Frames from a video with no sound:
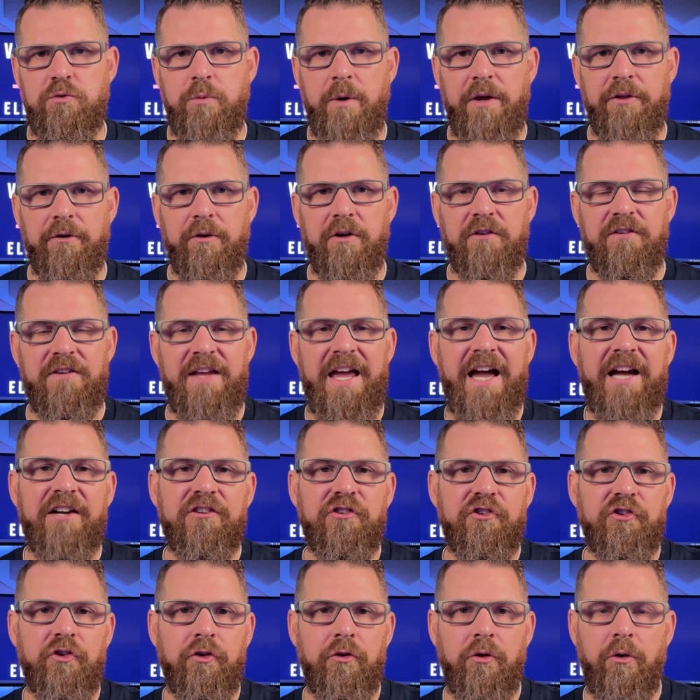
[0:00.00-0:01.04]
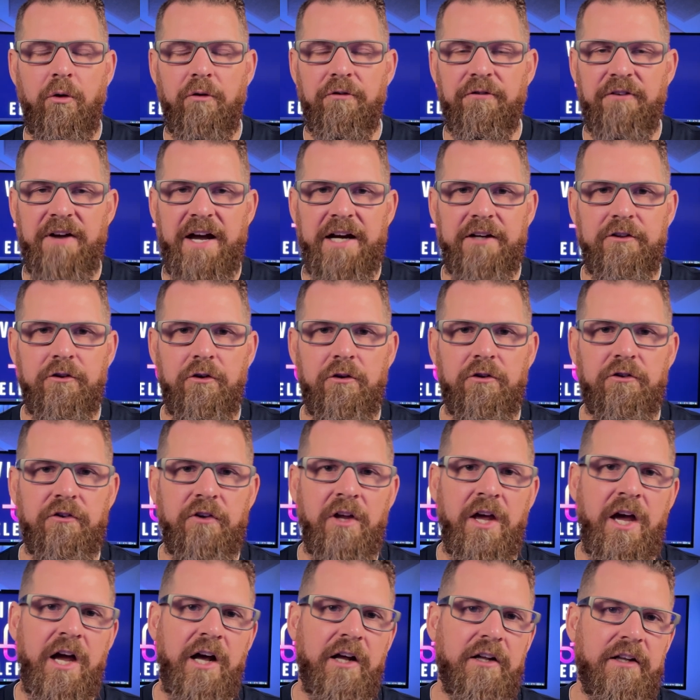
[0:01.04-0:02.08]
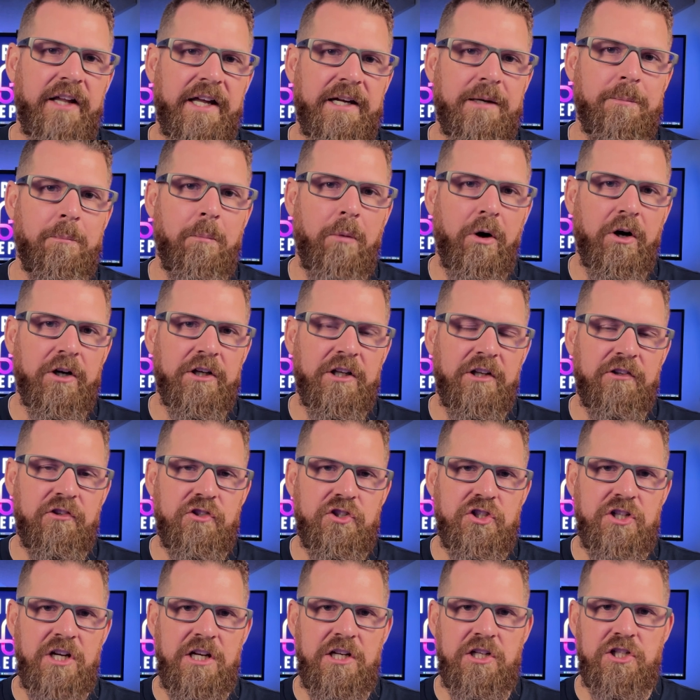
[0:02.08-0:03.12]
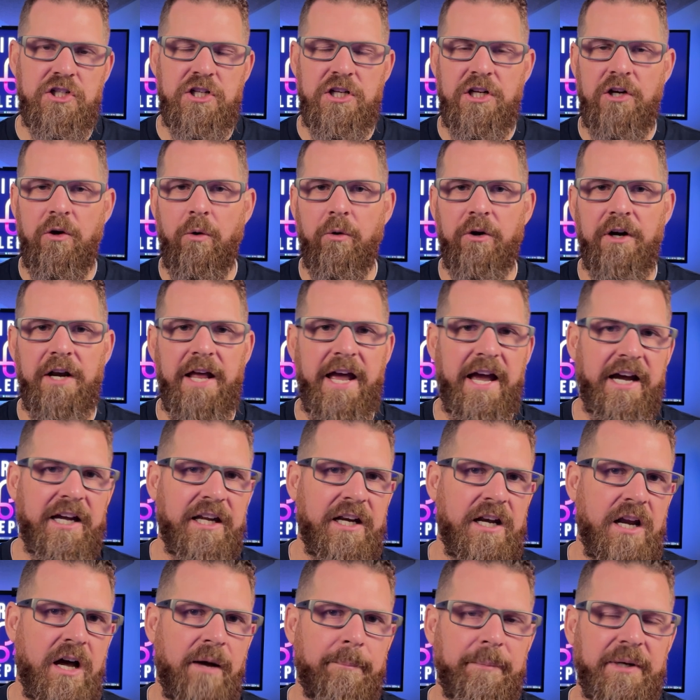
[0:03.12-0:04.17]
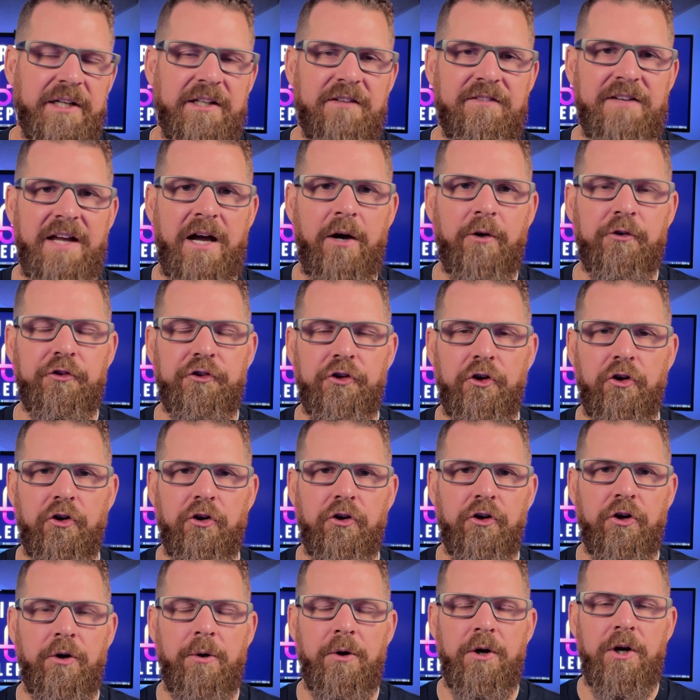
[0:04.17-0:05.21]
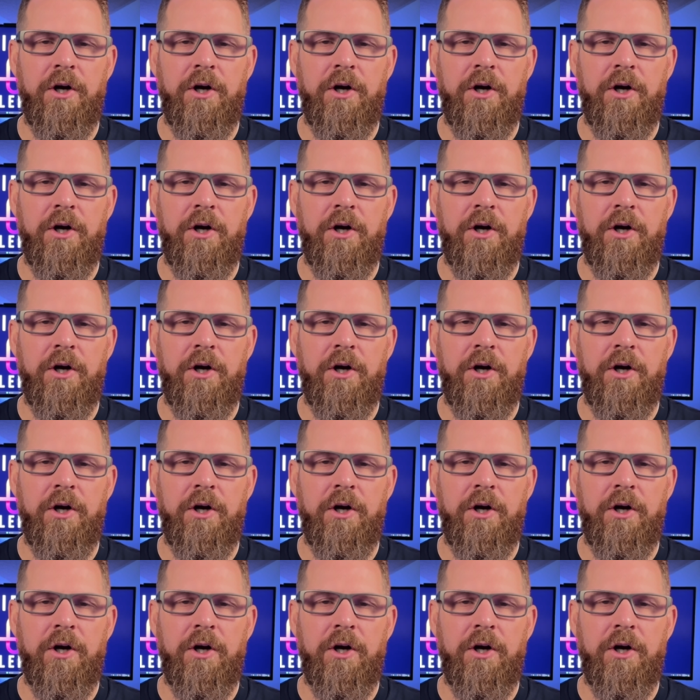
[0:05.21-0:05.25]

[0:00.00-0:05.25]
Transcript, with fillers: whether it's external factors like markets changing or an economic downturn,